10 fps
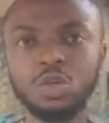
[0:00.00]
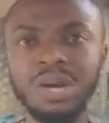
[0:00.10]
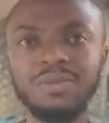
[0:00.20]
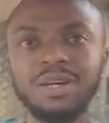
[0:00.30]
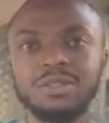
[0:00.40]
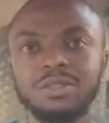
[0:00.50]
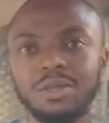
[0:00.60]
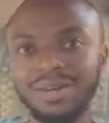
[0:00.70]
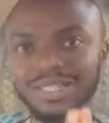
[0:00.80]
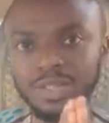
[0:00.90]
you have gotten
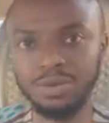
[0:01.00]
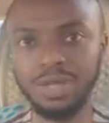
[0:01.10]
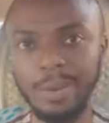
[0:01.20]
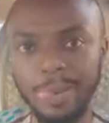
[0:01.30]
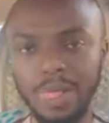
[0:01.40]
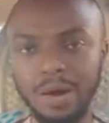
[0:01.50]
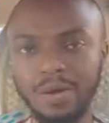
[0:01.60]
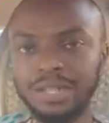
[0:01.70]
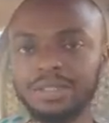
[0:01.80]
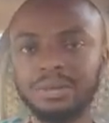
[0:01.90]
connected to them, all
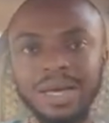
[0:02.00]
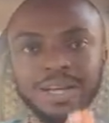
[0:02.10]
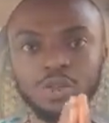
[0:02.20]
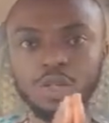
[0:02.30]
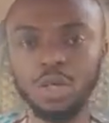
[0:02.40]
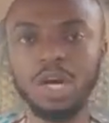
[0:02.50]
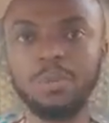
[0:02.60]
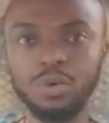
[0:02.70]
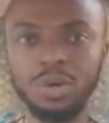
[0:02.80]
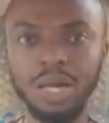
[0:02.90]
right? And it's going to
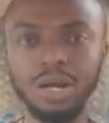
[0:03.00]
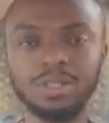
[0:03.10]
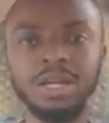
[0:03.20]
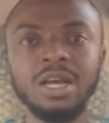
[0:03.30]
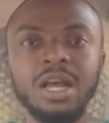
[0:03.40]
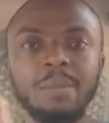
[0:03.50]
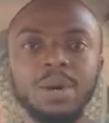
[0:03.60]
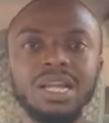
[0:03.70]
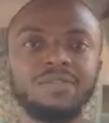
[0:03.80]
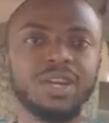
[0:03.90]
help you a lot.
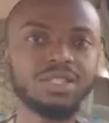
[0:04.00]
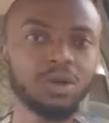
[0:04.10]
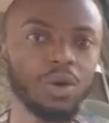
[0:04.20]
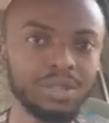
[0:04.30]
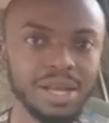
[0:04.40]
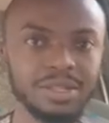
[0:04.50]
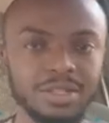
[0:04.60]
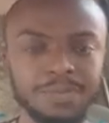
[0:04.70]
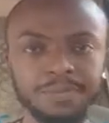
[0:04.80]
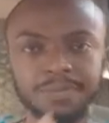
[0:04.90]
But if it is an
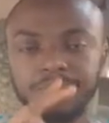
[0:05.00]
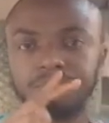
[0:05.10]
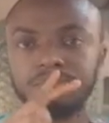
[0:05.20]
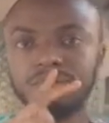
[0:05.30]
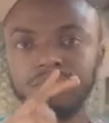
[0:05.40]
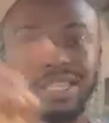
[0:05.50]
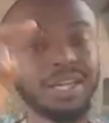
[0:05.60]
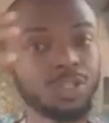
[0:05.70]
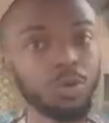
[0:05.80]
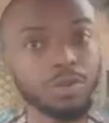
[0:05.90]
audience
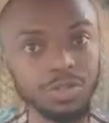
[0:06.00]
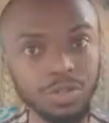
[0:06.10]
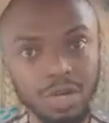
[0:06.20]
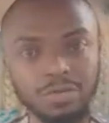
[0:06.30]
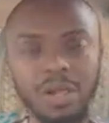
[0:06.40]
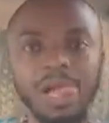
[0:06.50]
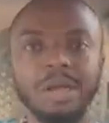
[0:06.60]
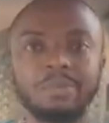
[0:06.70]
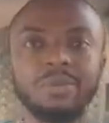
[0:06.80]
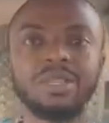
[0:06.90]
that is more reserved,
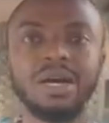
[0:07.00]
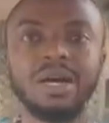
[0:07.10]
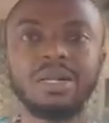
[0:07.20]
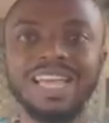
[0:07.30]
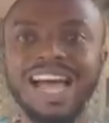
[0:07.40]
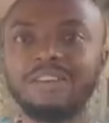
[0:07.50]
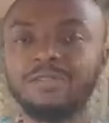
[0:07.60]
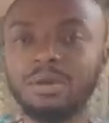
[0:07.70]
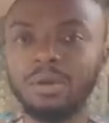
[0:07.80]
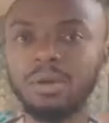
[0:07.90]
maybe they have
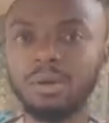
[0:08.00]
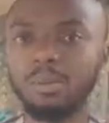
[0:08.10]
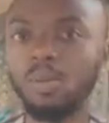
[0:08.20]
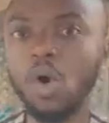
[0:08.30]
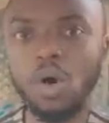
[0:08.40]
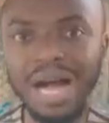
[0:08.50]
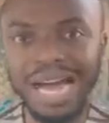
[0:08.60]
more